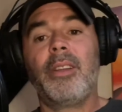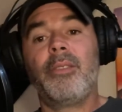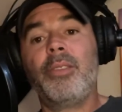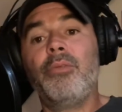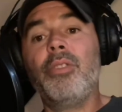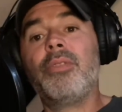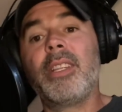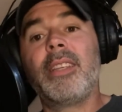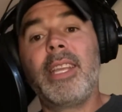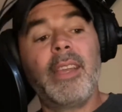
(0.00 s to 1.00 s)
know, you use it
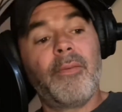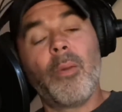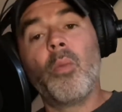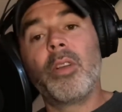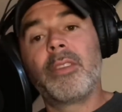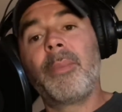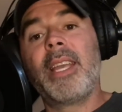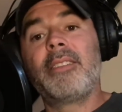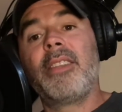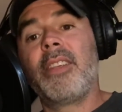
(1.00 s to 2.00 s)
to get from one
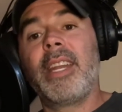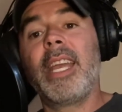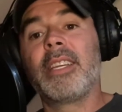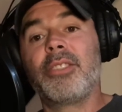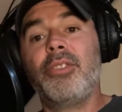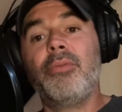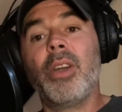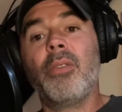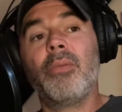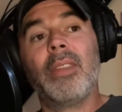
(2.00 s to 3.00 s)
space to the next. You
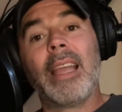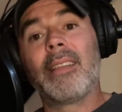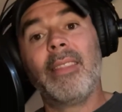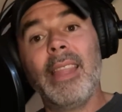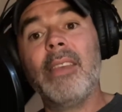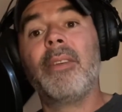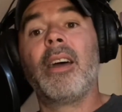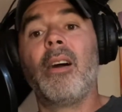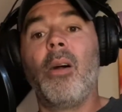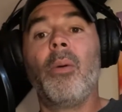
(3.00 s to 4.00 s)
don't like live in a
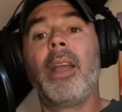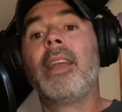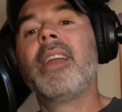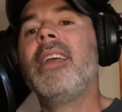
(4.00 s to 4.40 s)
hallway.